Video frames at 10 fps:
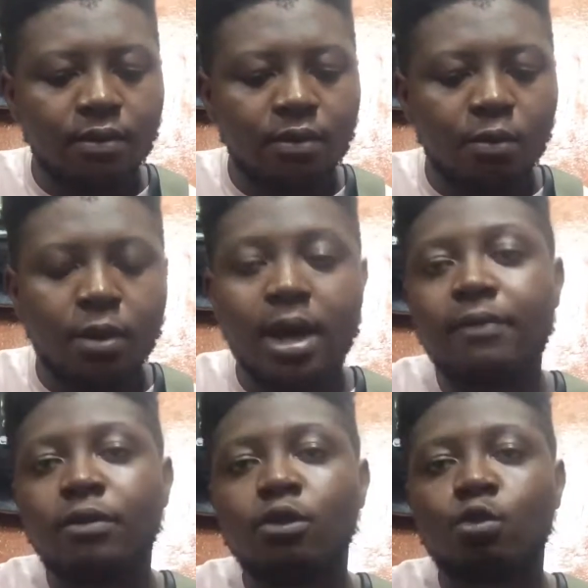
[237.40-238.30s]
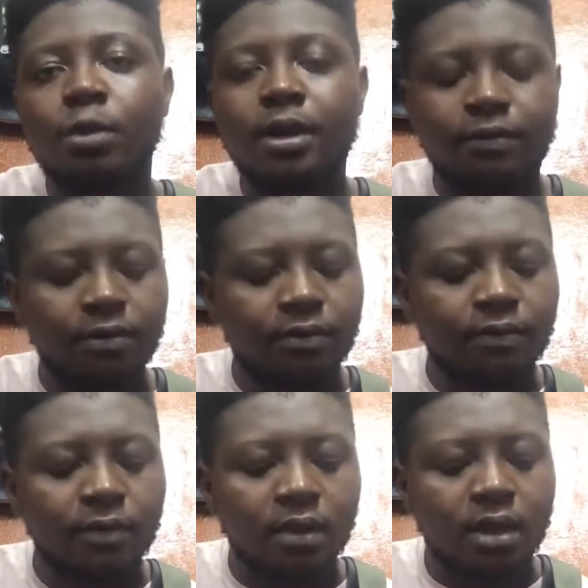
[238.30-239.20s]
We have no 12th.
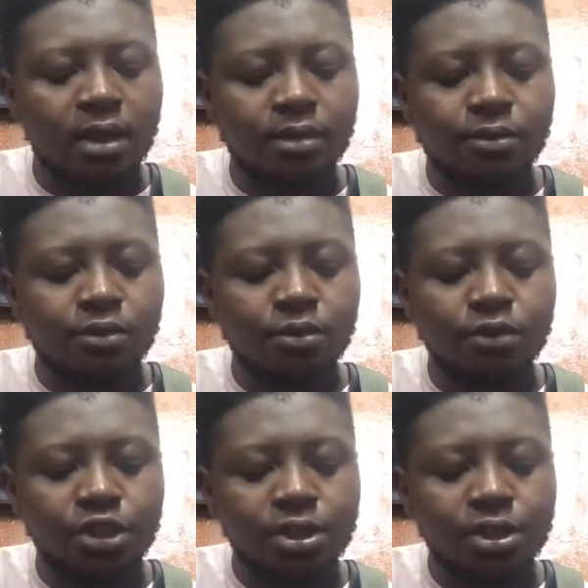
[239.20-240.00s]
And so G